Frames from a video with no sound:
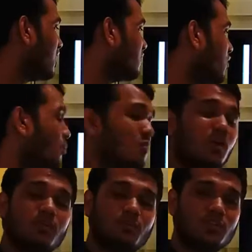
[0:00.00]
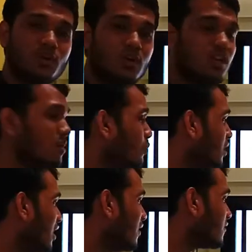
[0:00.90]
For plutonium, we
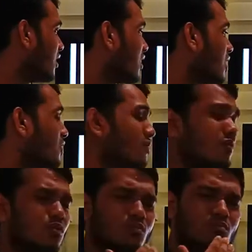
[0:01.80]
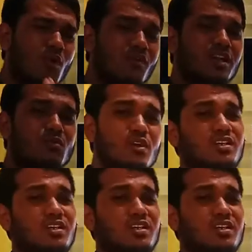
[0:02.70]
have more than 1